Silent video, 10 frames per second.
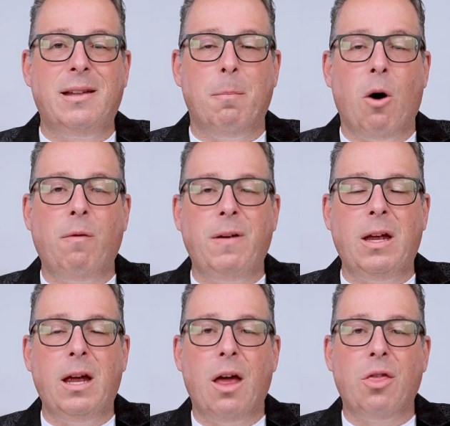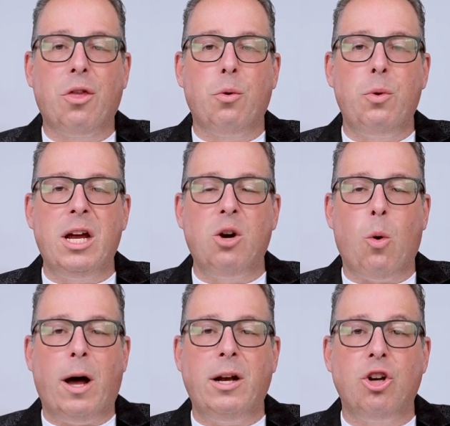the Mophie
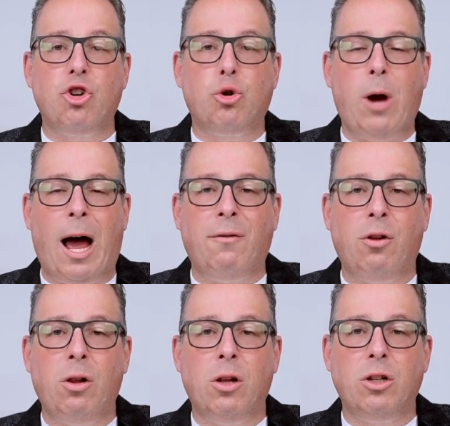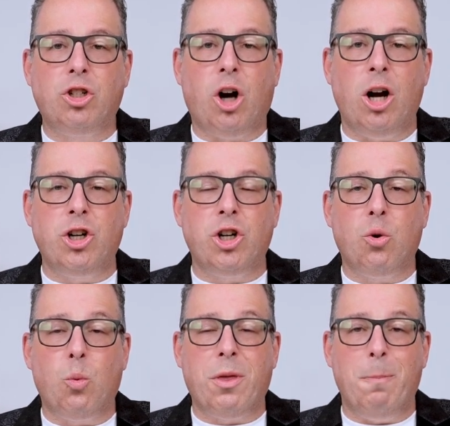3-in-1 travel charger
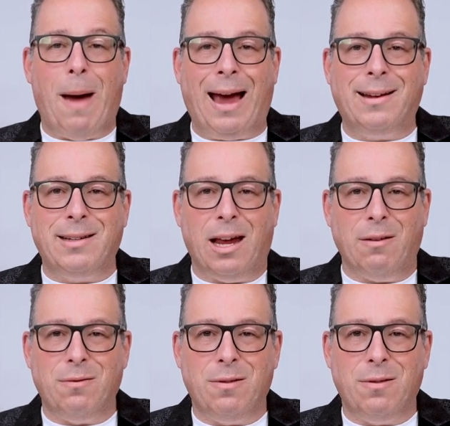with MagSafe.